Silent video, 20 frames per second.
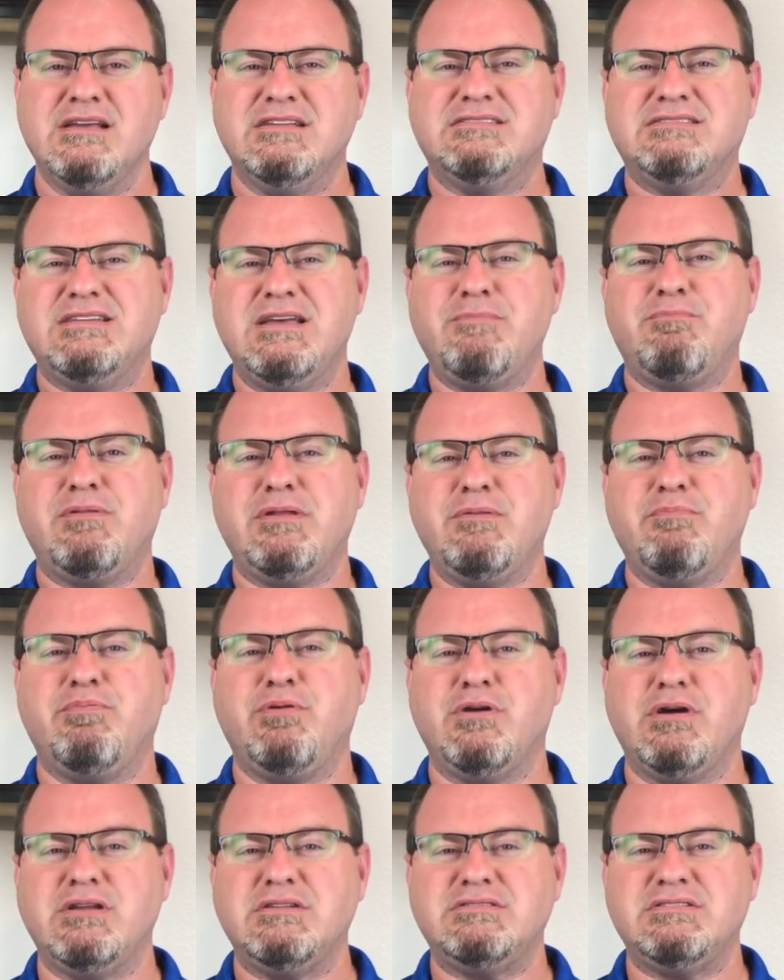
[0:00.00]
Simply
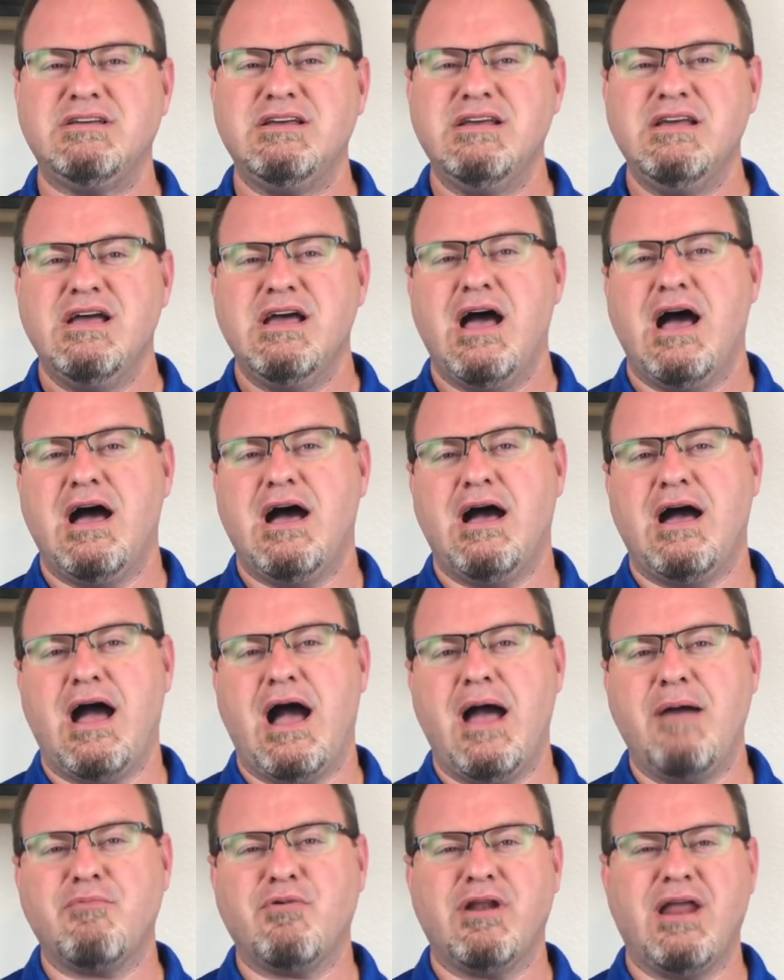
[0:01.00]
put, uh,
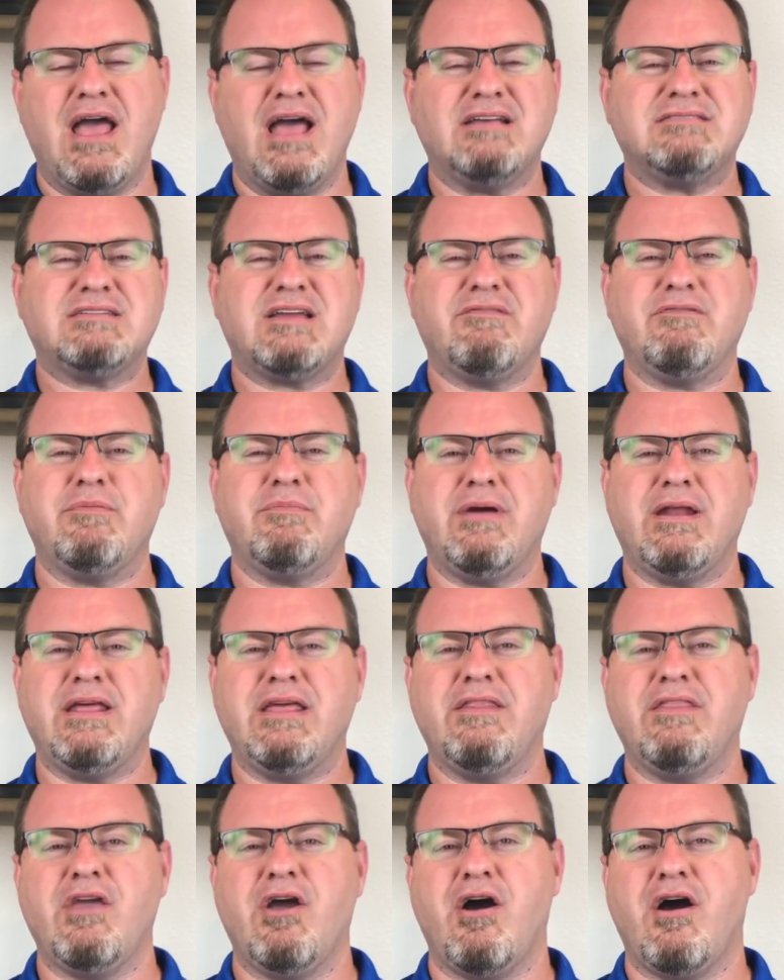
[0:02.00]
I'm going to ask everybody
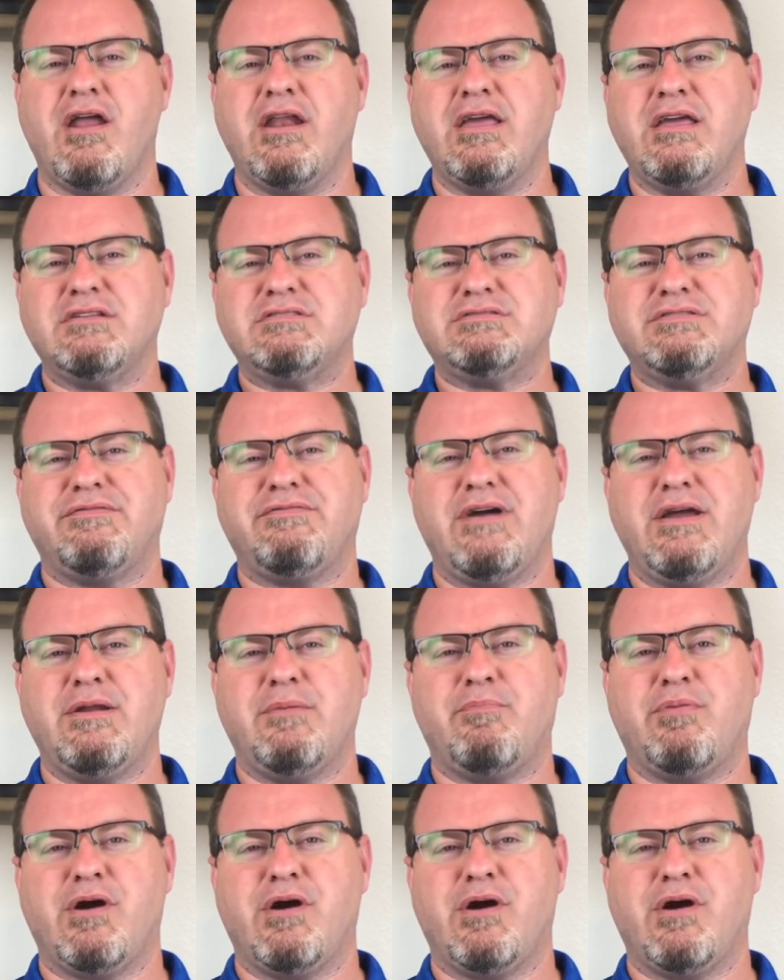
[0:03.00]
in the audience to find a